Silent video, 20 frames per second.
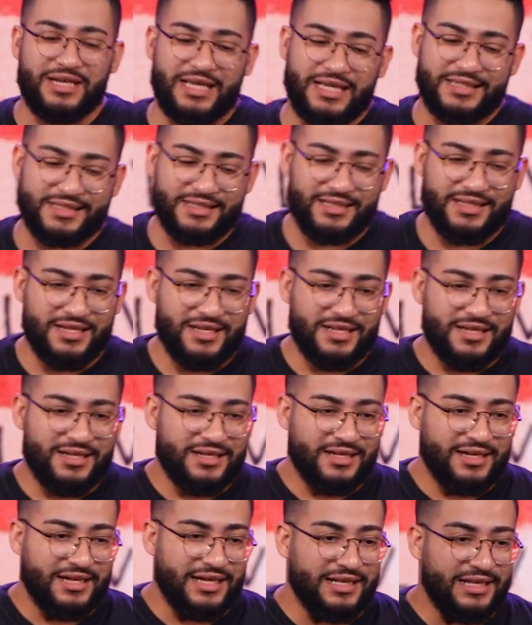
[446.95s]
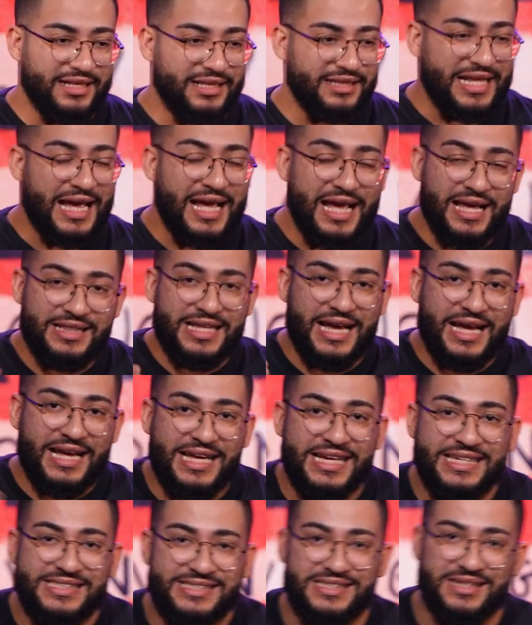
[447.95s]
like, it, that, that
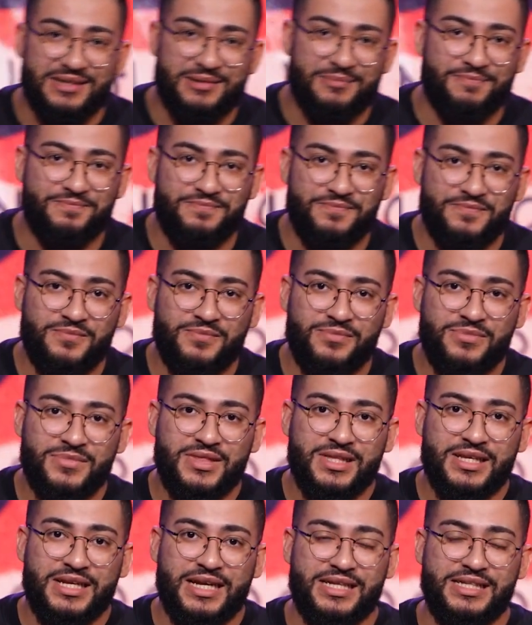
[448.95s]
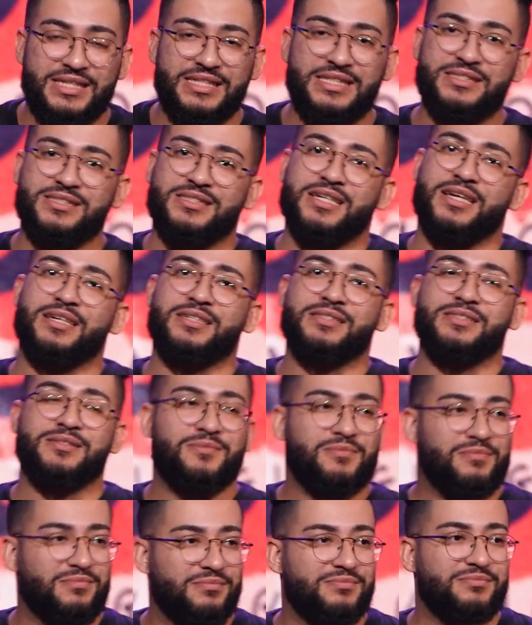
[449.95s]
hits him. And he says,
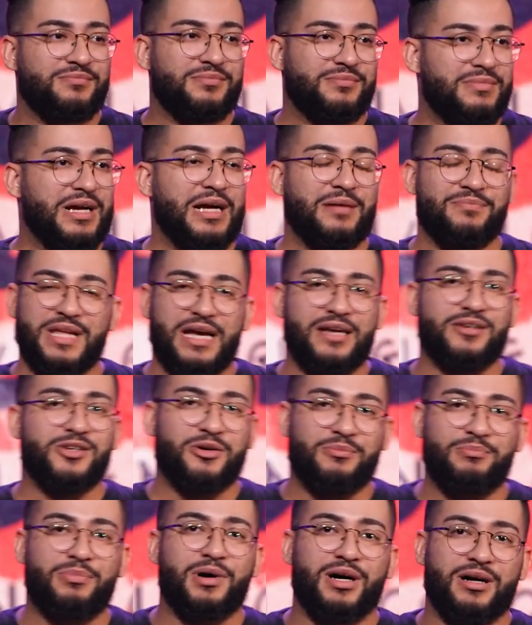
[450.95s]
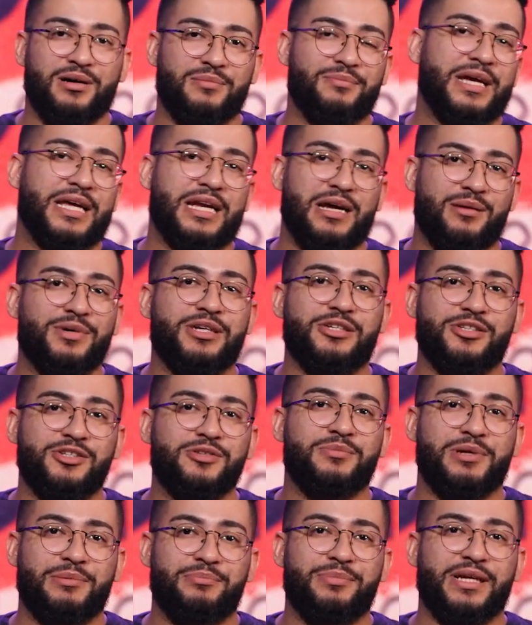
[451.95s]
I'm not no bum, man. I'm a
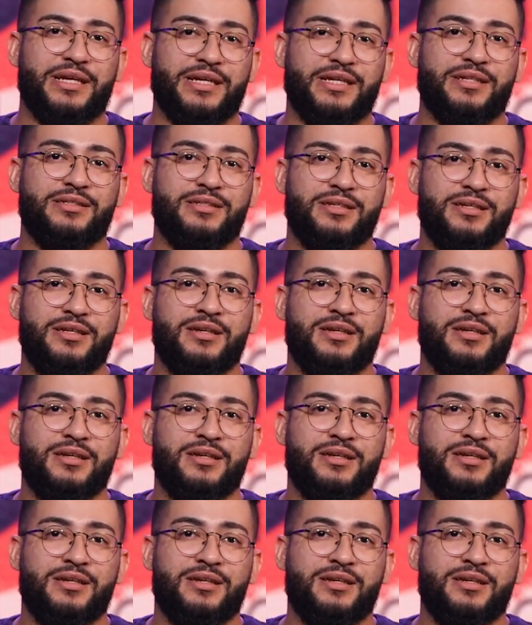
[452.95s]
human being.